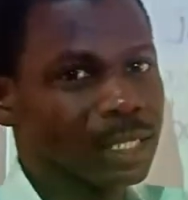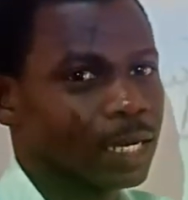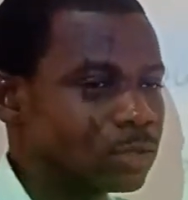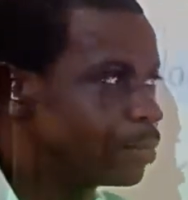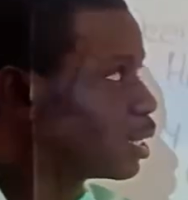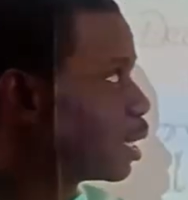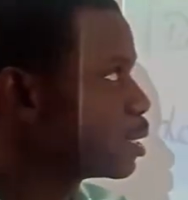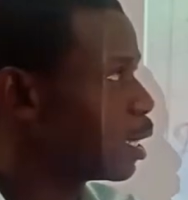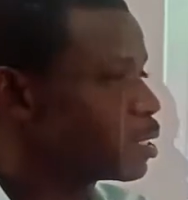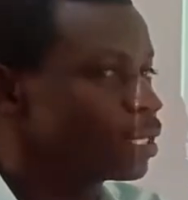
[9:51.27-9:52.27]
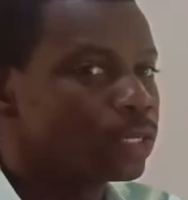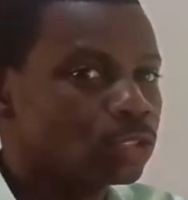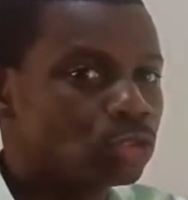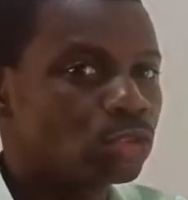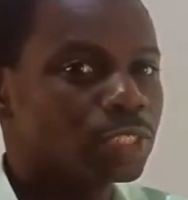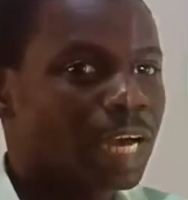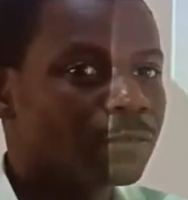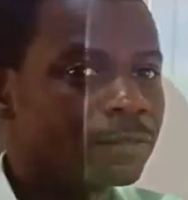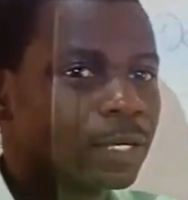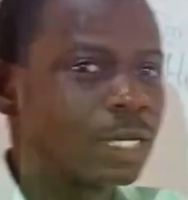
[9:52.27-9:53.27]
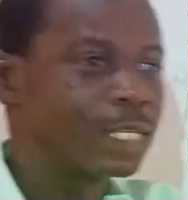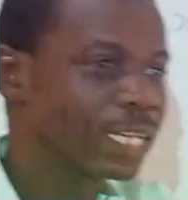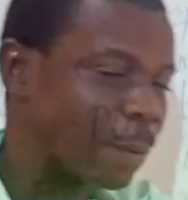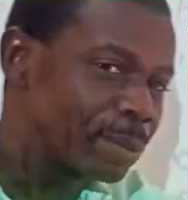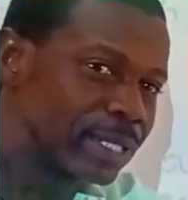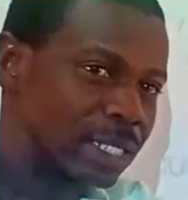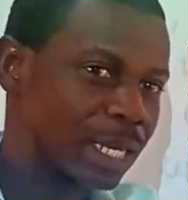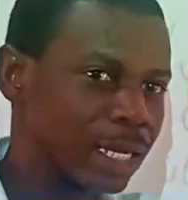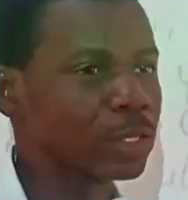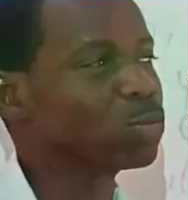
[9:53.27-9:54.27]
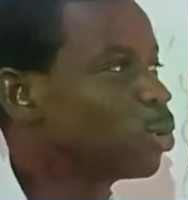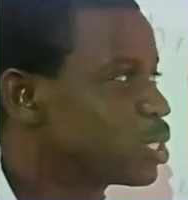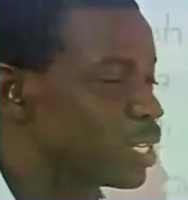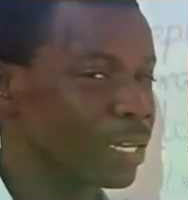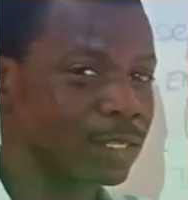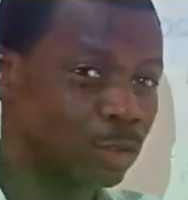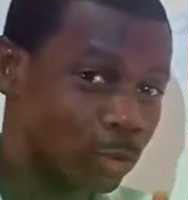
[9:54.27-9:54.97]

There are some letters that do not have the capital sign and a small sign.